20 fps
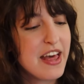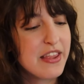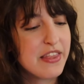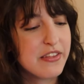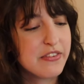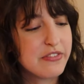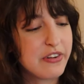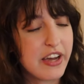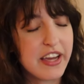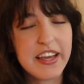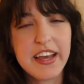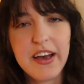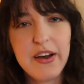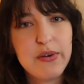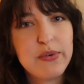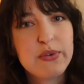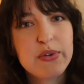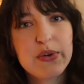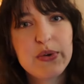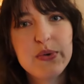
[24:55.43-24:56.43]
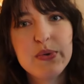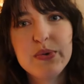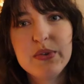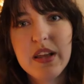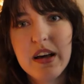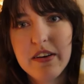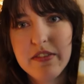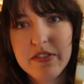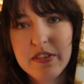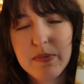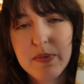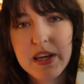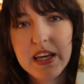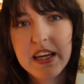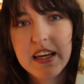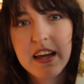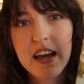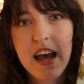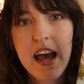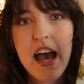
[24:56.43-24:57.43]
The Viscount Who Loved
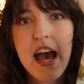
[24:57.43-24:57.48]
Me.